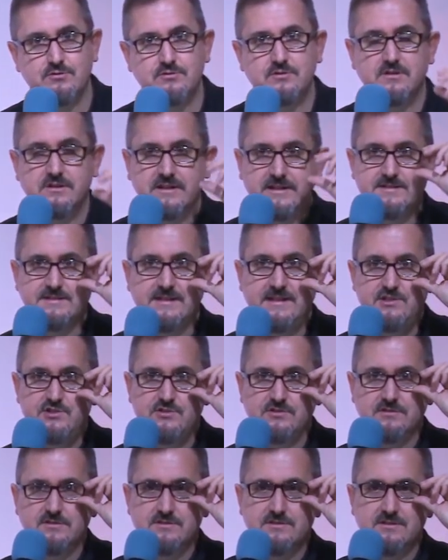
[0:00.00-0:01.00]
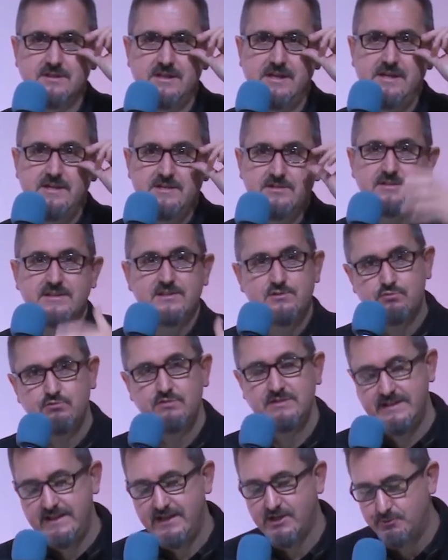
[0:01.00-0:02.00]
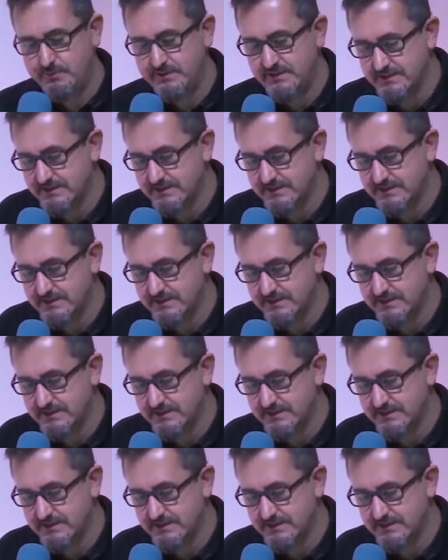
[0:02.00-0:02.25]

organizations. So that's really helping